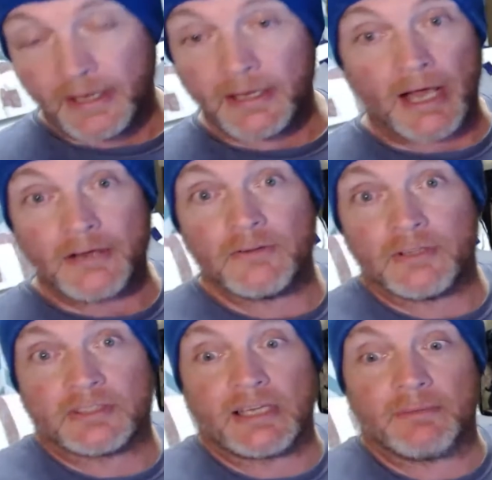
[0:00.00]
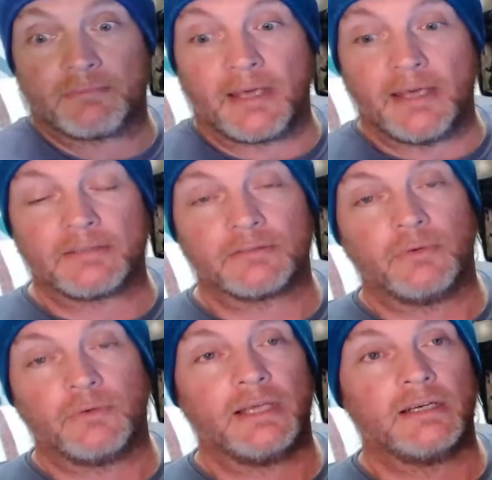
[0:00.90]
I do the same thing, because
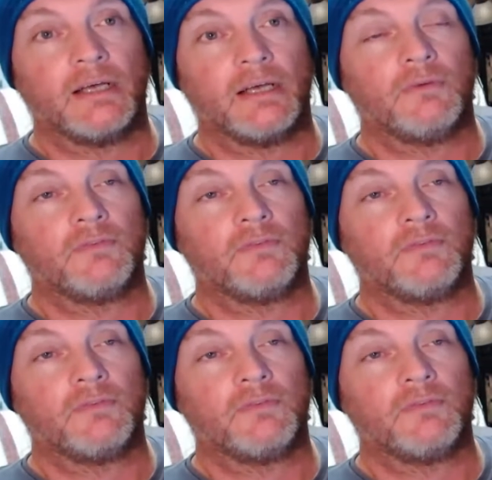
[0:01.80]
we end up with